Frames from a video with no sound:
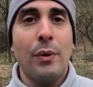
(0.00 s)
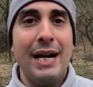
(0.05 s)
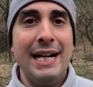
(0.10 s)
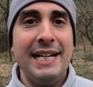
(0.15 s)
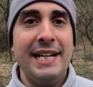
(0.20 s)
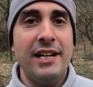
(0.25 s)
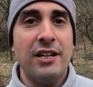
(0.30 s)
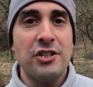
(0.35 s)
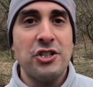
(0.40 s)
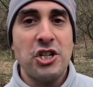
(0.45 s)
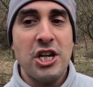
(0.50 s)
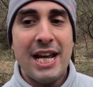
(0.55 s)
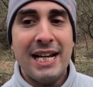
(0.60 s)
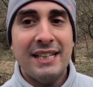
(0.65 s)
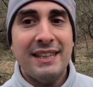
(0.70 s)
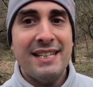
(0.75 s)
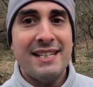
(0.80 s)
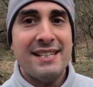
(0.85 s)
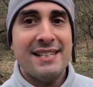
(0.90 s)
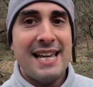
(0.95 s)
right here.
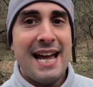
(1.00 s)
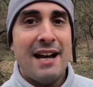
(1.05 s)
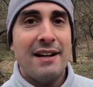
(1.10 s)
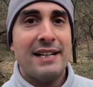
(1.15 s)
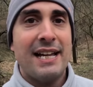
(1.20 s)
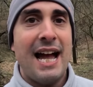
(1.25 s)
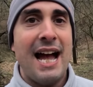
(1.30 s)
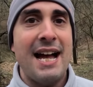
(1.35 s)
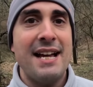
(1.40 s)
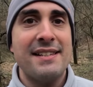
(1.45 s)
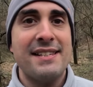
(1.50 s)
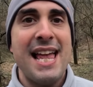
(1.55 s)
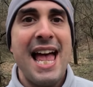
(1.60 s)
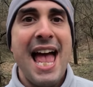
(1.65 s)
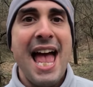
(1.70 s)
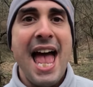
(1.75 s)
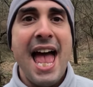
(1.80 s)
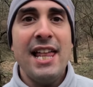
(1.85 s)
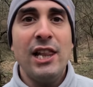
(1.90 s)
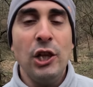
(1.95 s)
Check this out, guys.
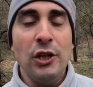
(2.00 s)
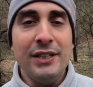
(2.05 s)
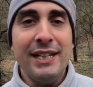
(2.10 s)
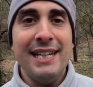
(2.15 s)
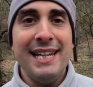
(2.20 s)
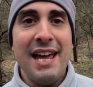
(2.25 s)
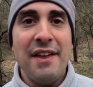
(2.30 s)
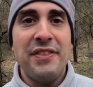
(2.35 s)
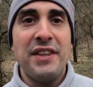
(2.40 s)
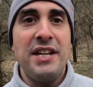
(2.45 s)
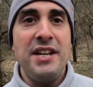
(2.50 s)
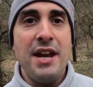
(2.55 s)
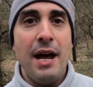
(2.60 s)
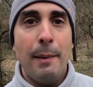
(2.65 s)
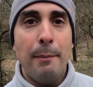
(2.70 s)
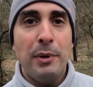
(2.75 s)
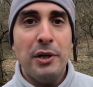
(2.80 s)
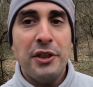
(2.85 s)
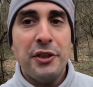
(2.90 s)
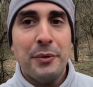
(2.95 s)
Looking at the
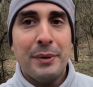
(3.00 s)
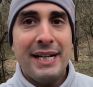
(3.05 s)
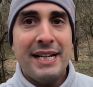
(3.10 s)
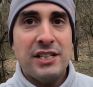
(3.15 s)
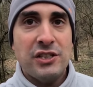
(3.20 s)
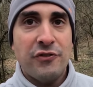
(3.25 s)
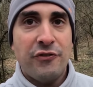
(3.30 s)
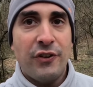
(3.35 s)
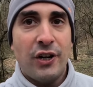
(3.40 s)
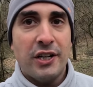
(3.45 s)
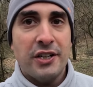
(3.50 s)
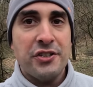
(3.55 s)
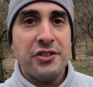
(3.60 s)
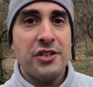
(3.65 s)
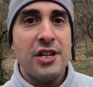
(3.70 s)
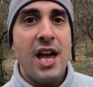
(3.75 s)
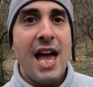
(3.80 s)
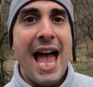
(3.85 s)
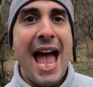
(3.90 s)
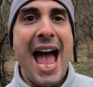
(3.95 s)
number 3s
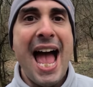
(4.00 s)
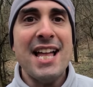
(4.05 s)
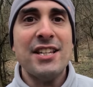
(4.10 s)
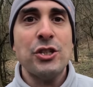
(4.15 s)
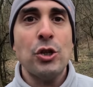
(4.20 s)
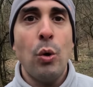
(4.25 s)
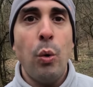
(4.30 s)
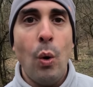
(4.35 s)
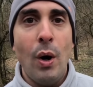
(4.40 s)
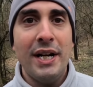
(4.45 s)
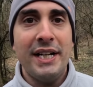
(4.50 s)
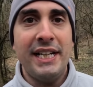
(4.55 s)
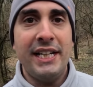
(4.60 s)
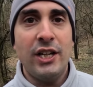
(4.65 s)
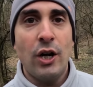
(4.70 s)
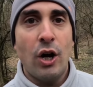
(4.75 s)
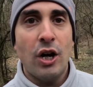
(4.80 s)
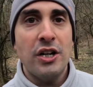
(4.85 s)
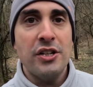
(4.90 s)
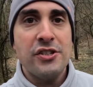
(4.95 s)
first, at 20
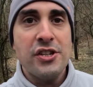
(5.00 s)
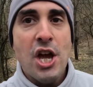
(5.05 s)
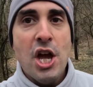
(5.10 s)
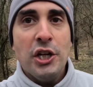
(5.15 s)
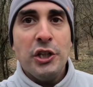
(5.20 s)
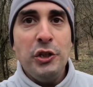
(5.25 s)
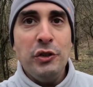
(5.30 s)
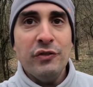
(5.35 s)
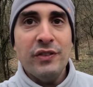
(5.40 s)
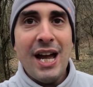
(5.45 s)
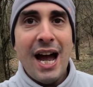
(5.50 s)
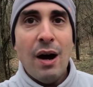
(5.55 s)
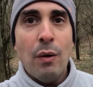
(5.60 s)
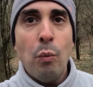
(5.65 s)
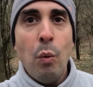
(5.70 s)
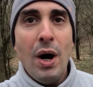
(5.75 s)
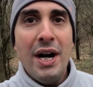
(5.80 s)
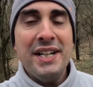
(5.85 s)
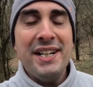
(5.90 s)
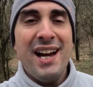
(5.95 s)
yards, you've
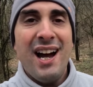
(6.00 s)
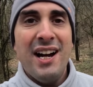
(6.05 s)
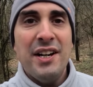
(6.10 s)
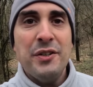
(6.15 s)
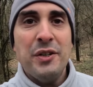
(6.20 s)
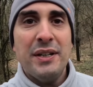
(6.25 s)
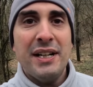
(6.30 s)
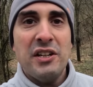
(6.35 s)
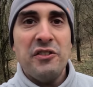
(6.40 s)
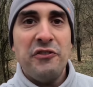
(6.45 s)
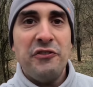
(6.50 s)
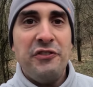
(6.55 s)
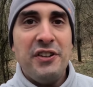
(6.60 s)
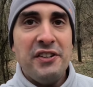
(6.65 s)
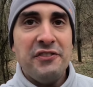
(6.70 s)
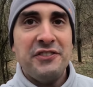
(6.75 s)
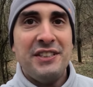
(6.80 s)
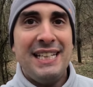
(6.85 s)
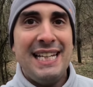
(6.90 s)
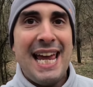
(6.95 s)
got
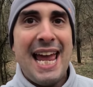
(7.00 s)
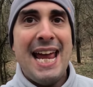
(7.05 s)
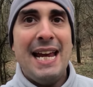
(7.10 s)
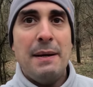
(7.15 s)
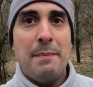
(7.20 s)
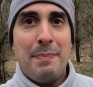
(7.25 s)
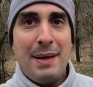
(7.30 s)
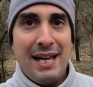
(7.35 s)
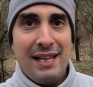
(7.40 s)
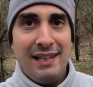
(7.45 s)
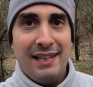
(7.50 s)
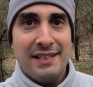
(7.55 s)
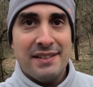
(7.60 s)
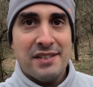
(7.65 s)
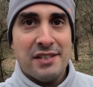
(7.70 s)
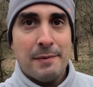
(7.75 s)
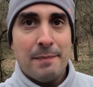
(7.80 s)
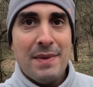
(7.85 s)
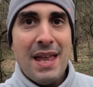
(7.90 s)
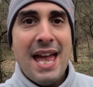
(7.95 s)
158
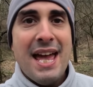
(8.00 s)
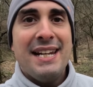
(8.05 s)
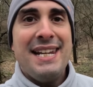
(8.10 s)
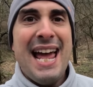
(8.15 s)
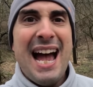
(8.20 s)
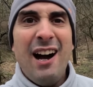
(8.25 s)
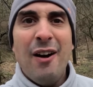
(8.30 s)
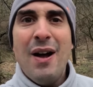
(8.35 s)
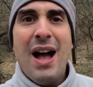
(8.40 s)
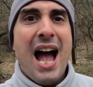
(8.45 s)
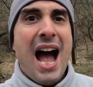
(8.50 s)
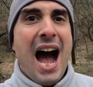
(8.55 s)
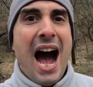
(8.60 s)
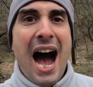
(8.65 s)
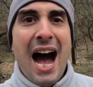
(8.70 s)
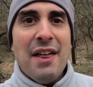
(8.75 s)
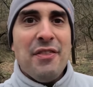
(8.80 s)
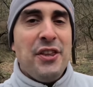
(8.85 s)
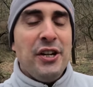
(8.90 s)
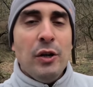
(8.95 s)
pellets. Now,
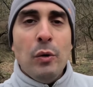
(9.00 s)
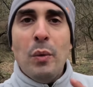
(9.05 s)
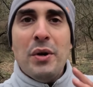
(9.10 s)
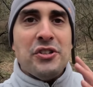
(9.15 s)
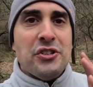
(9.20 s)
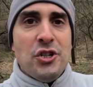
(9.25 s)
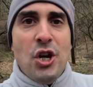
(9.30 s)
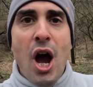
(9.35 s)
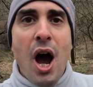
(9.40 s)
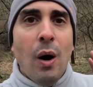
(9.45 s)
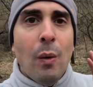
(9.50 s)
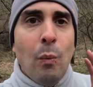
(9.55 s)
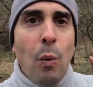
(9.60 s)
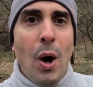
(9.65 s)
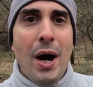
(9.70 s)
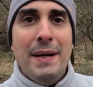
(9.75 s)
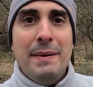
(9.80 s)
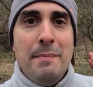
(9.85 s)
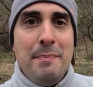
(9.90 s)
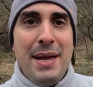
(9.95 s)
there was not
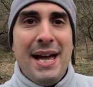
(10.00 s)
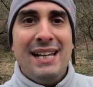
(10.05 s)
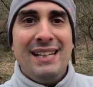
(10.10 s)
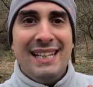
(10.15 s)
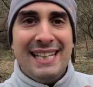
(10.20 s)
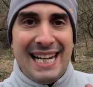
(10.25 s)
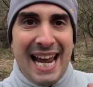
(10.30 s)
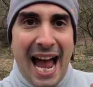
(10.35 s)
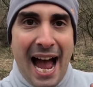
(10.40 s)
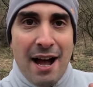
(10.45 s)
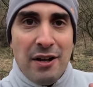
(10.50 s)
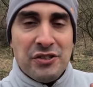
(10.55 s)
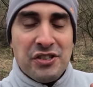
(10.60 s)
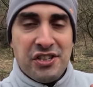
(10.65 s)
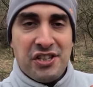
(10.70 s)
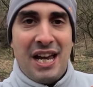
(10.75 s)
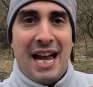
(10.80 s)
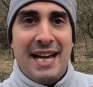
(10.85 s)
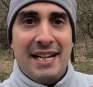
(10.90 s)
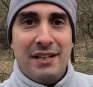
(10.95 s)
one pellet
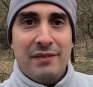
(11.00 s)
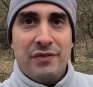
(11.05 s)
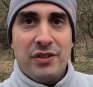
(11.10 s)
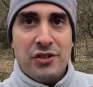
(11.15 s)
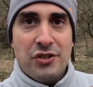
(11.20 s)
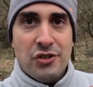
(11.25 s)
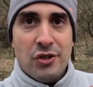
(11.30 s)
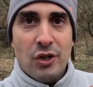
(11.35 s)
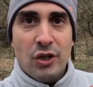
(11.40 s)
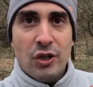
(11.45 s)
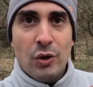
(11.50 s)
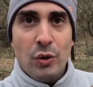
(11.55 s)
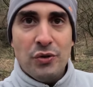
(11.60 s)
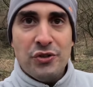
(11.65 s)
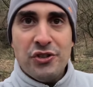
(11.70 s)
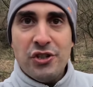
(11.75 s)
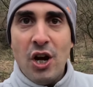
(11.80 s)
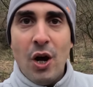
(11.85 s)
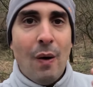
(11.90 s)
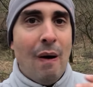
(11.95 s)
outside of the circle.
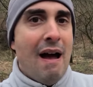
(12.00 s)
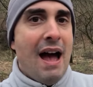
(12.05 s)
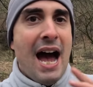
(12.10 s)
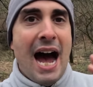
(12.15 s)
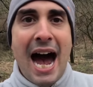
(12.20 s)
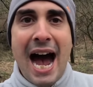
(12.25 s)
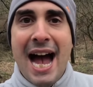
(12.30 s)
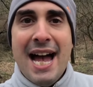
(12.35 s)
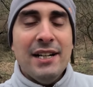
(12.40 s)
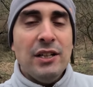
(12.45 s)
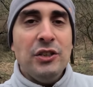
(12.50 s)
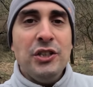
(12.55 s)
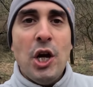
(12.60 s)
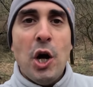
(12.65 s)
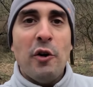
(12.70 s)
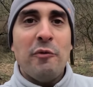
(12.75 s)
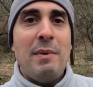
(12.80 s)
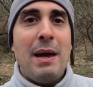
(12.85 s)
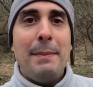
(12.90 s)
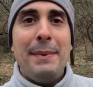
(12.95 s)
So I don't
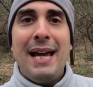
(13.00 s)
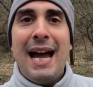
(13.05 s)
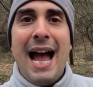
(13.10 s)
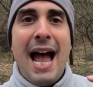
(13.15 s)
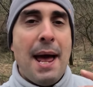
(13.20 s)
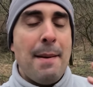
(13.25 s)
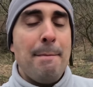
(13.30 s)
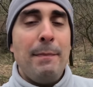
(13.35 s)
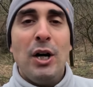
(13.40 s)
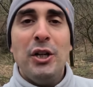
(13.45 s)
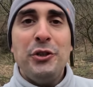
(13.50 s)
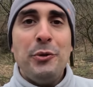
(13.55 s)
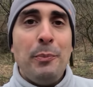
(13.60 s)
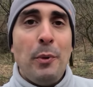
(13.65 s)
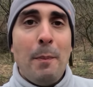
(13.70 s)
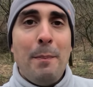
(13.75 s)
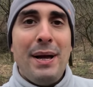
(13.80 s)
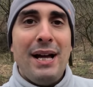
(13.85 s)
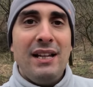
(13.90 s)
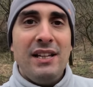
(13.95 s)
know if maybe I had
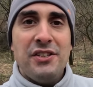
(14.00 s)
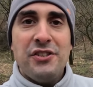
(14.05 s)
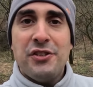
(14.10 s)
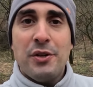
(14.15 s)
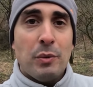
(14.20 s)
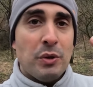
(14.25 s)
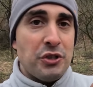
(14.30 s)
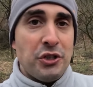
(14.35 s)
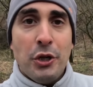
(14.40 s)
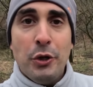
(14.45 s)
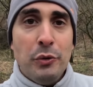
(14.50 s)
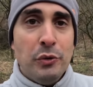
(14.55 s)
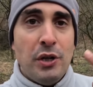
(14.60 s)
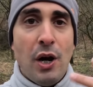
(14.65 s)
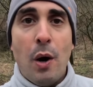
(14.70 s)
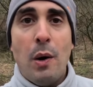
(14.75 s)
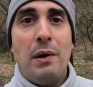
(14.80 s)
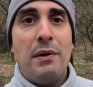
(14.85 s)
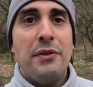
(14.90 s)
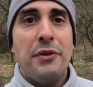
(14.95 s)
multiple pellets, there were two
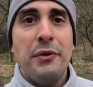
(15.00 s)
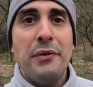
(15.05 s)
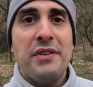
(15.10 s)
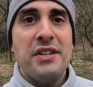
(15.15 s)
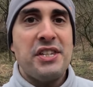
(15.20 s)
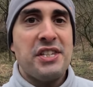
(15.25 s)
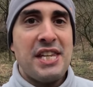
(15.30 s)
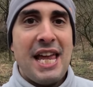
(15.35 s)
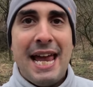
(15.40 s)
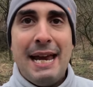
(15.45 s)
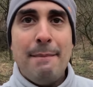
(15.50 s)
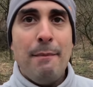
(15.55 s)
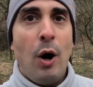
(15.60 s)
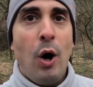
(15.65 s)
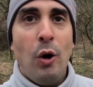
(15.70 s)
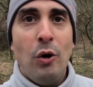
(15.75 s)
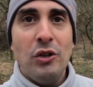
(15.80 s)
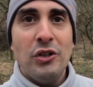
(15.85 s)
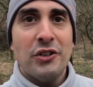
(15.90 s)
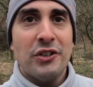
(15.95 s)
going through the same
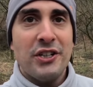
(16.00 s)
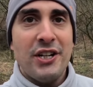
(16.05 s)
hole